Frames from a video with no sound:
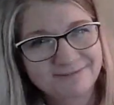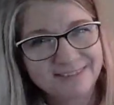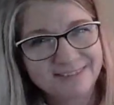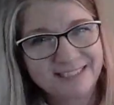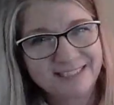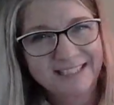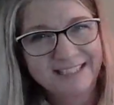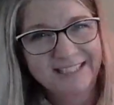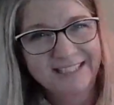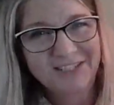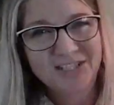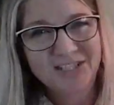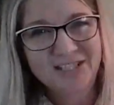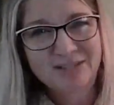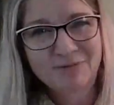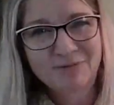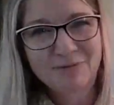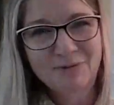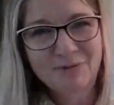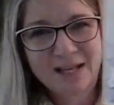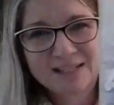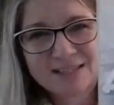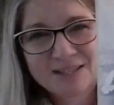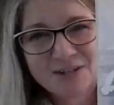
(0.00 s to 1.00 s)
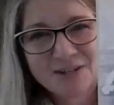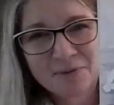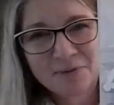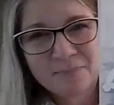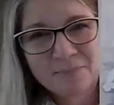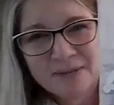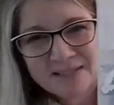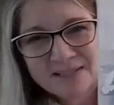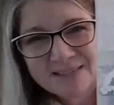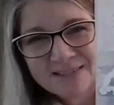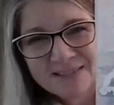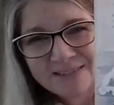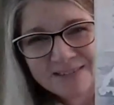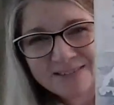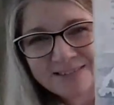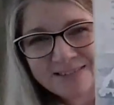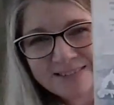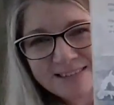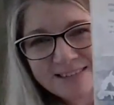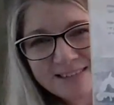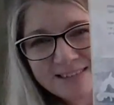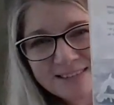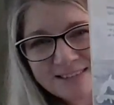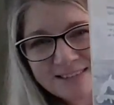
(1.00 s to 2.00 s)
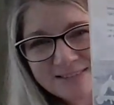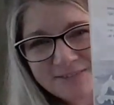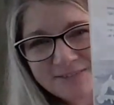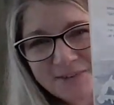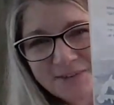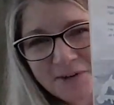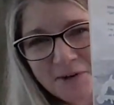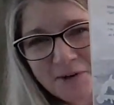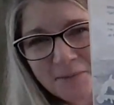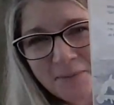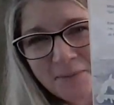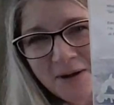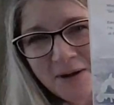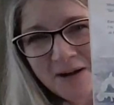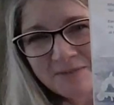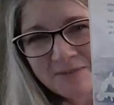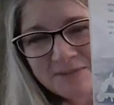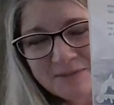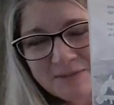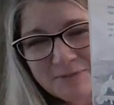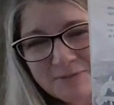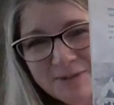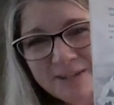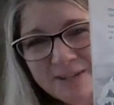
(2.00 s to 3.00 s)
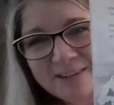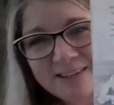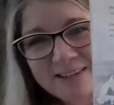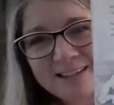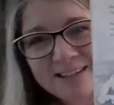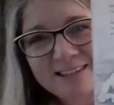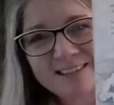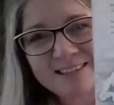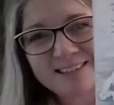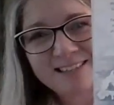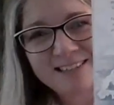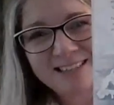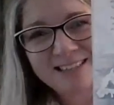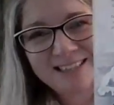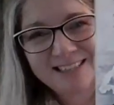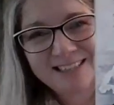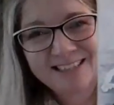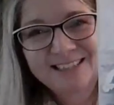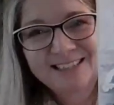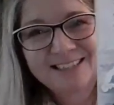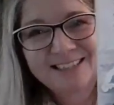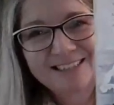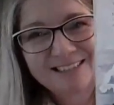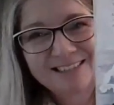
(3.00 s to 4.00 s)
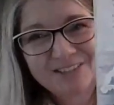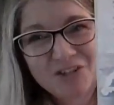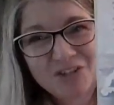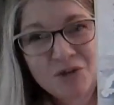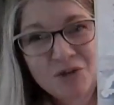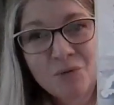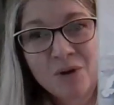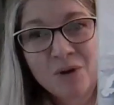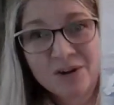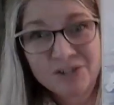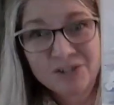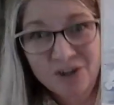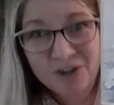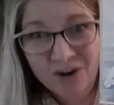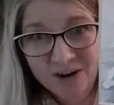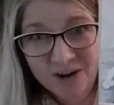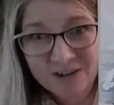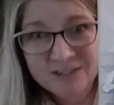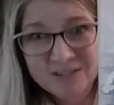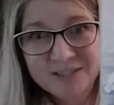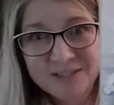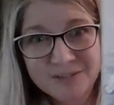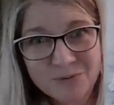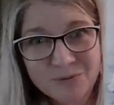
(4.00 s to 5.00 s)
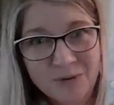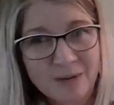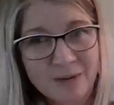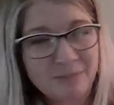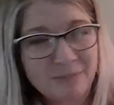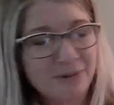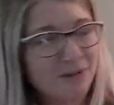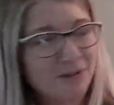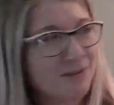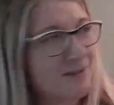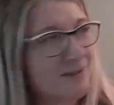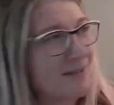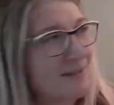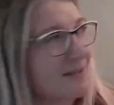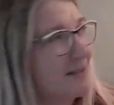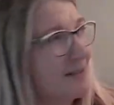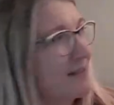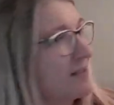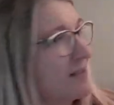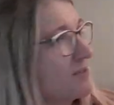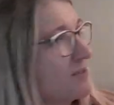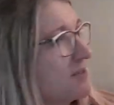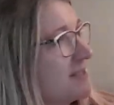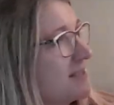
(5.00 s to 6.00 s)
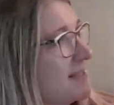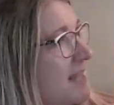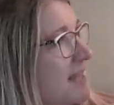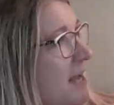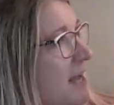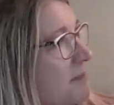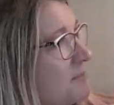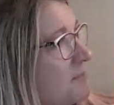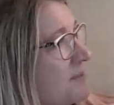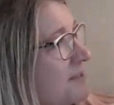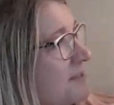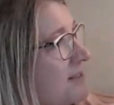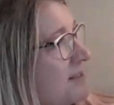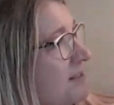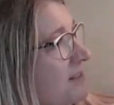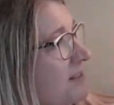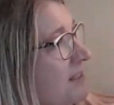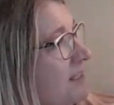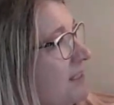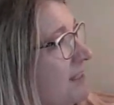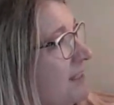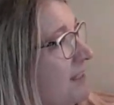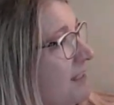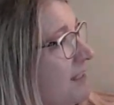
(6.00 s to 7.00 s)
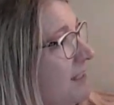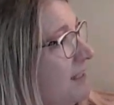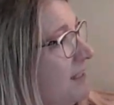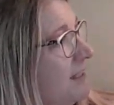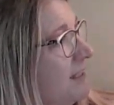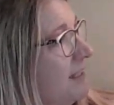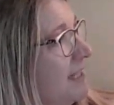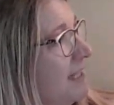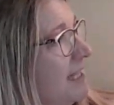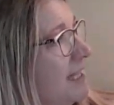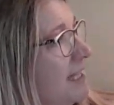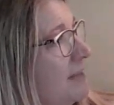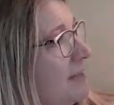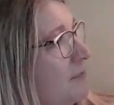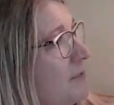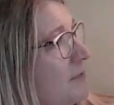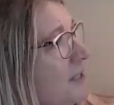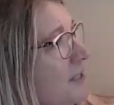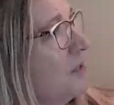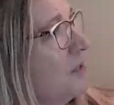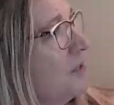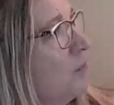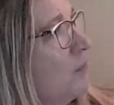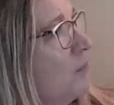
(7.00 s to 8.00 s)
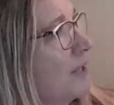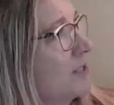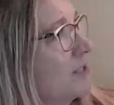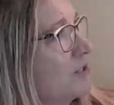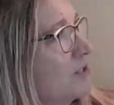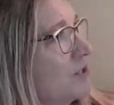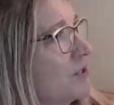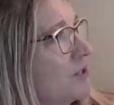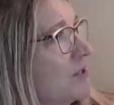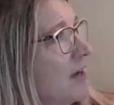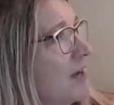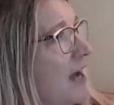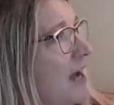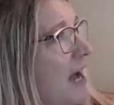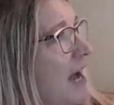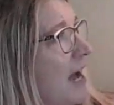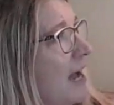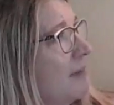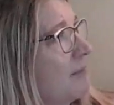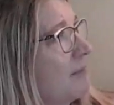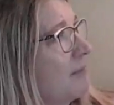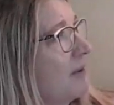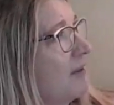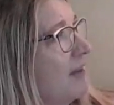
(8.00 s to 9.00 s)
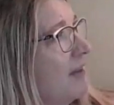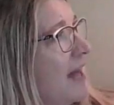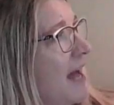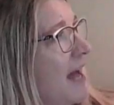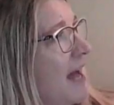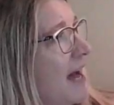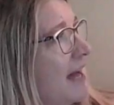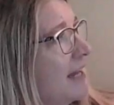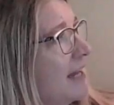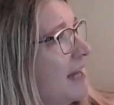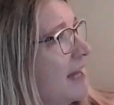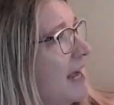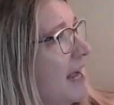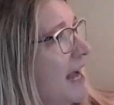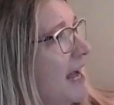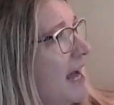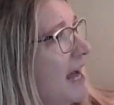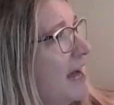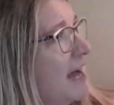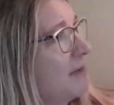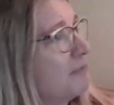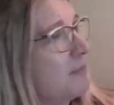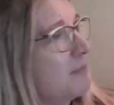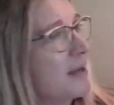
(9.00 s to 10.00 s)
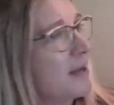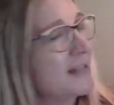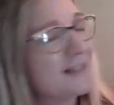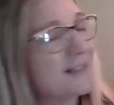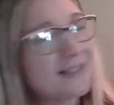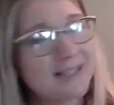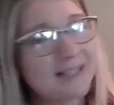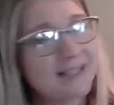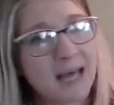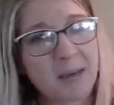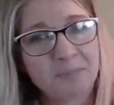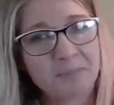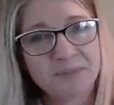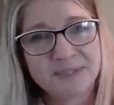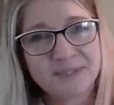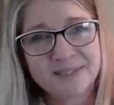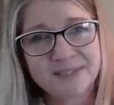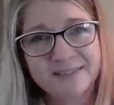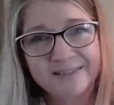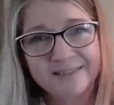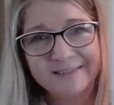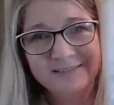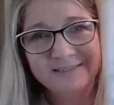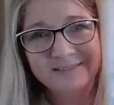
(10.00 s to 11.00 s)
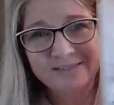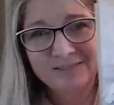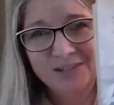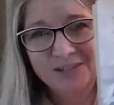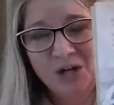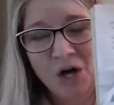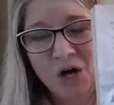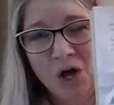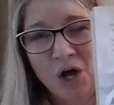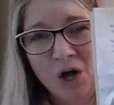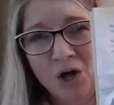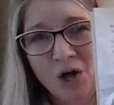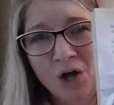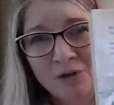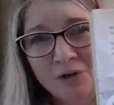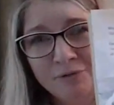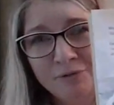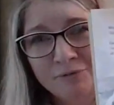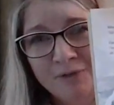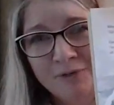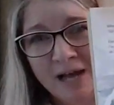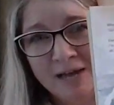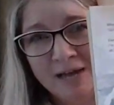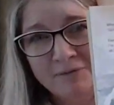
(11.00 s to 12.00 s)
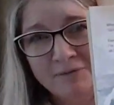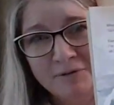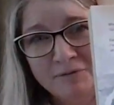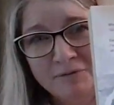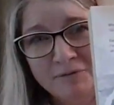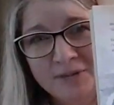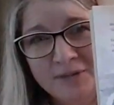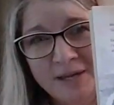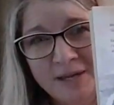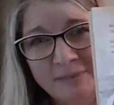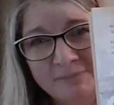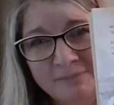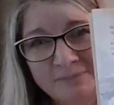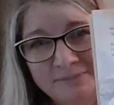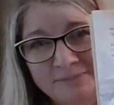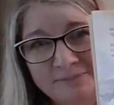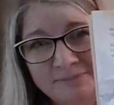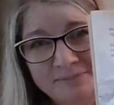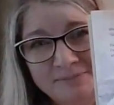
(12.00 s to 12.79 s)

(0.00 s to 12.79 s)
See, she's flexing her muscle for her mom to feel it. She worked hard to scrape those steps. Even winter, I'm glad I have my steps, all 5 of them.